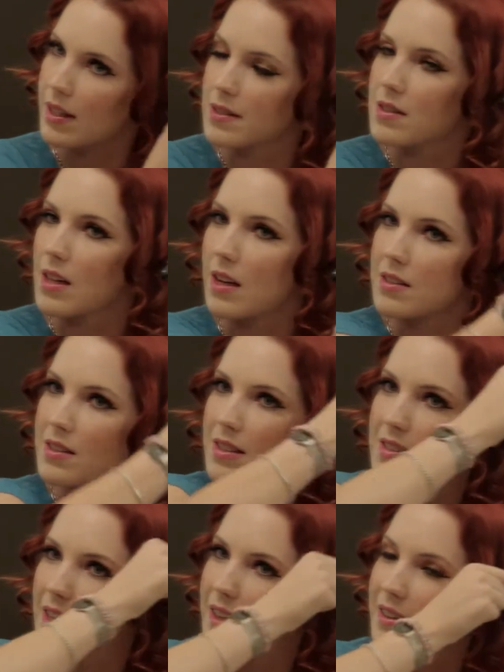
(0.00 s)
It sucks
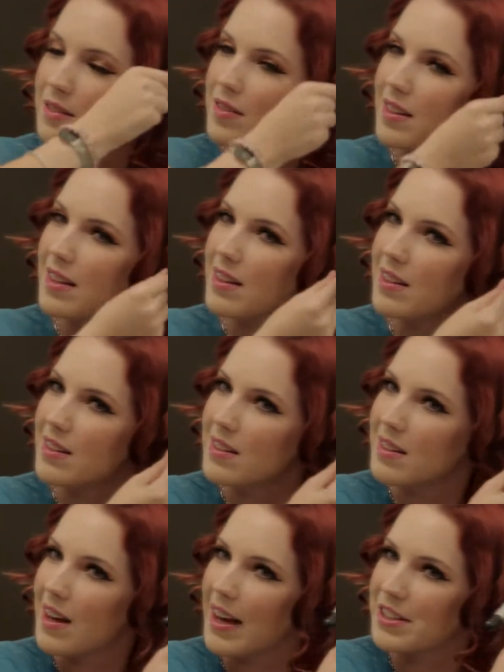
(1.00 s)
because
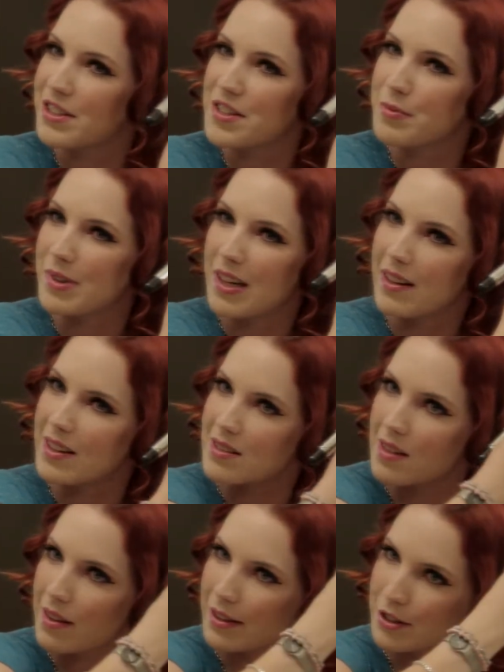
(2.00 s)
I just went on
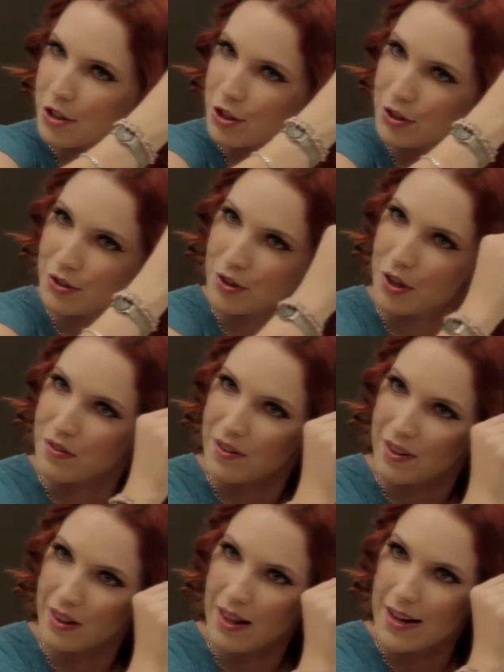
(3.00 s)
this other shoot
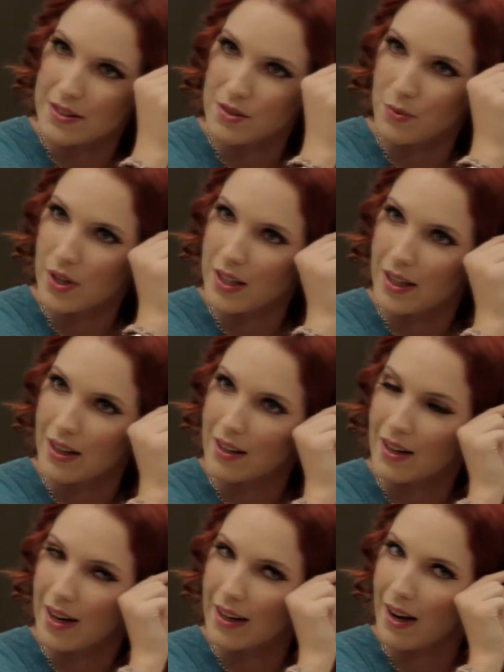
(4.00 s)
over the last
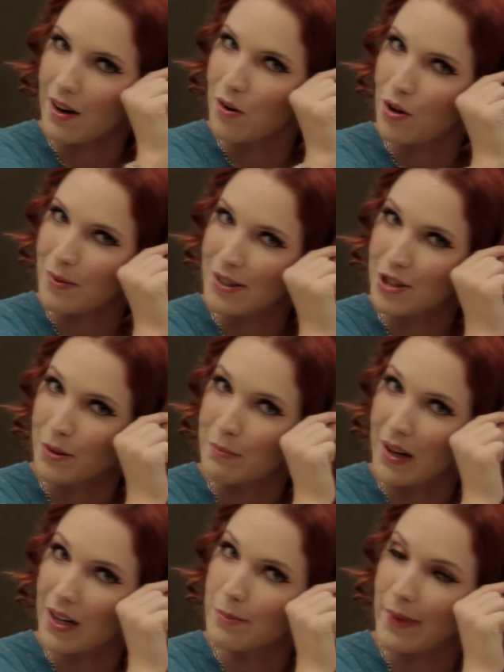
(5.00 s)
weekend and I got a whole bunch
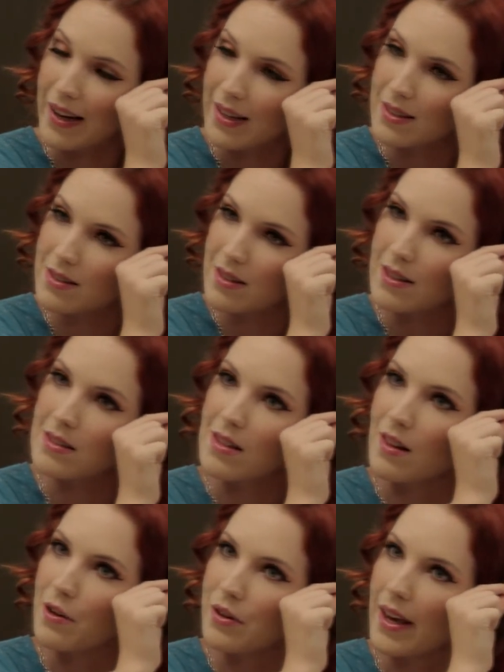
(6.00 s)
of bug bites because
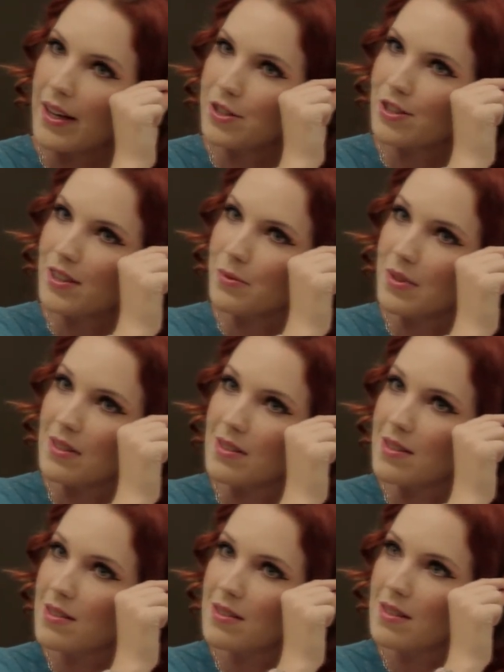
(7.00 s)
the location
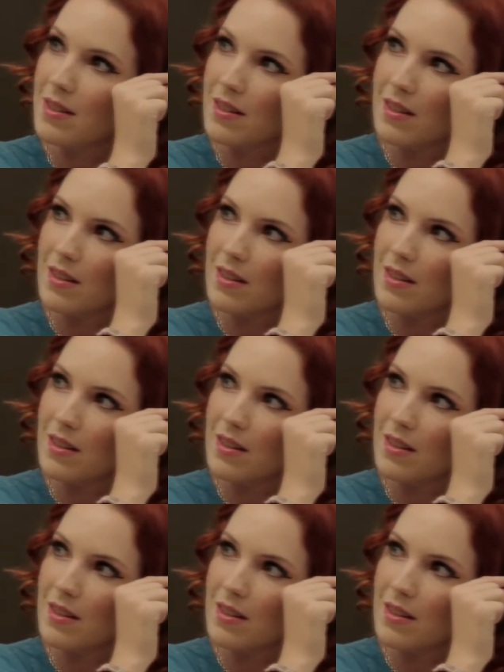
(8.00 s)
was